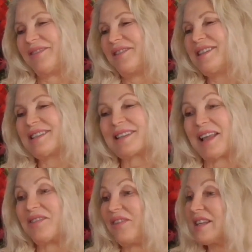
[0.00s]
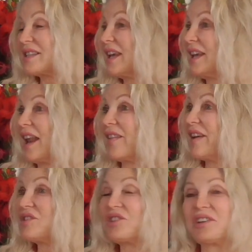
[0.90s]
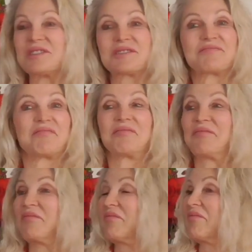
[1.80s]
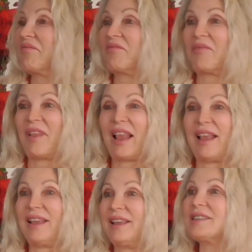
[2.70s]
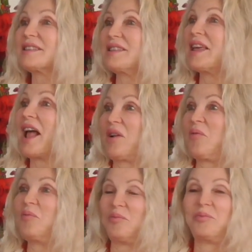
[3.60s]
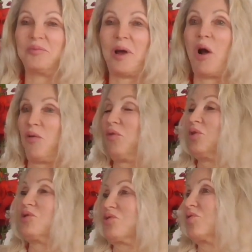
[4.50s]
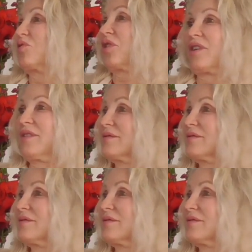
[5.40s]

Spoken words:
we just got the biggest kick out of that. She goes, isn't that a powerful truth?